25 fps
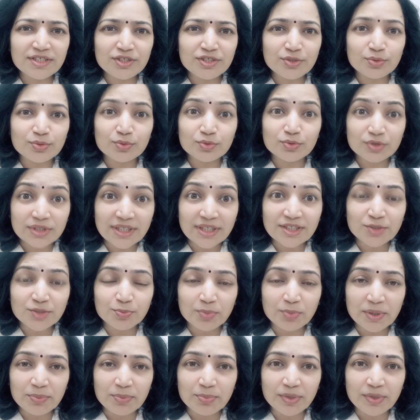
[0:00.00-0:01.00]
to
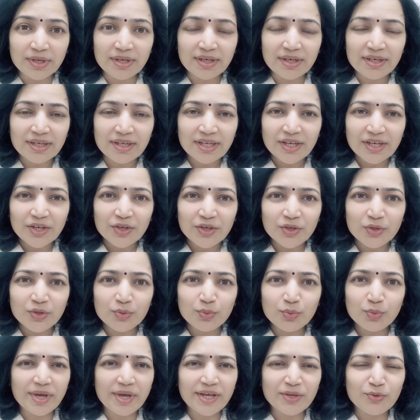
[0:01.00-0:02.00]
such people,
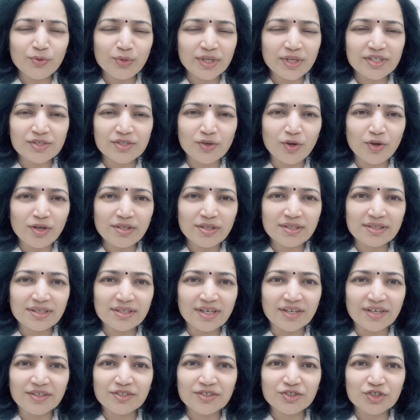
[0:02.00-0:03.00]
you get all the
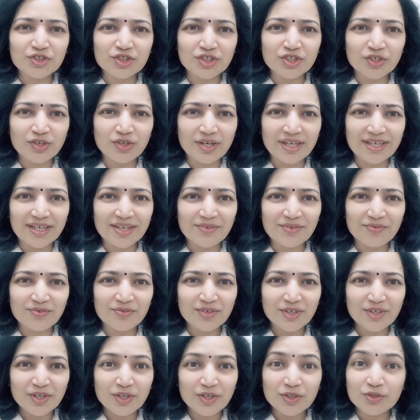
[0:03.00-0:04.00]
courage in your life
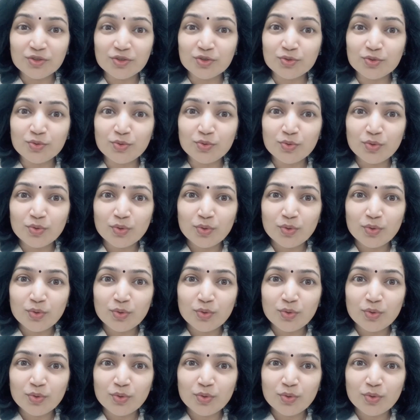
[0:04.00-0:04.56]
to